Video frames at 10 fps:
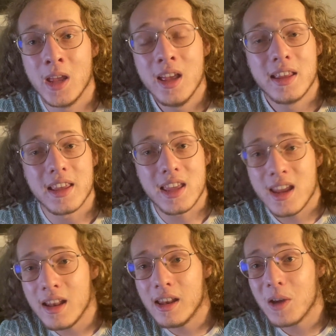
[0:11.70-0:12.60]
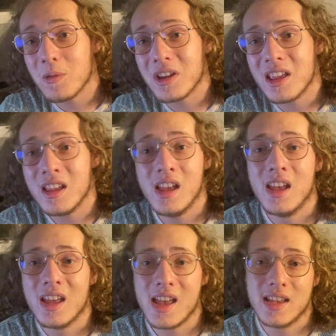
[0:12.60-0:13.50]
The key to networking
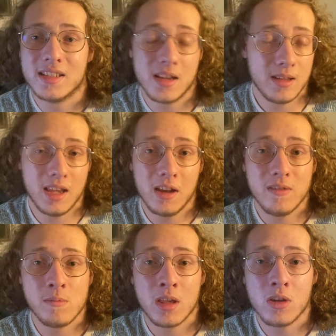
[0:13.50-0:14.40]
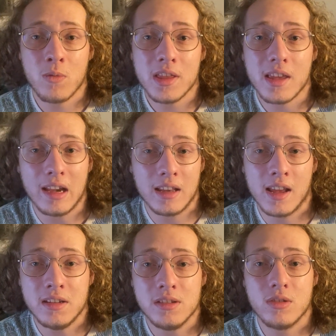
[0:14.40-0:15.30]
is getting familiar with and
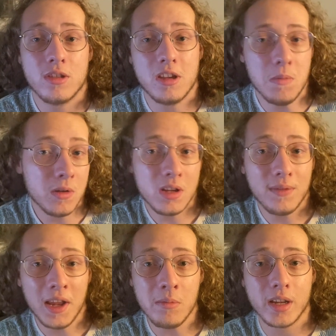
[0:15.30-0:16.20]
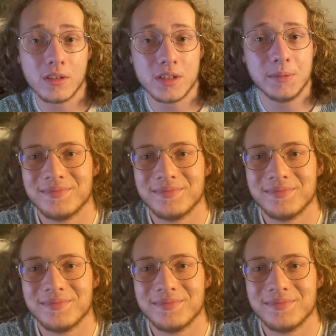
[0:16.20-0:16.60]
connecting to the community of animators.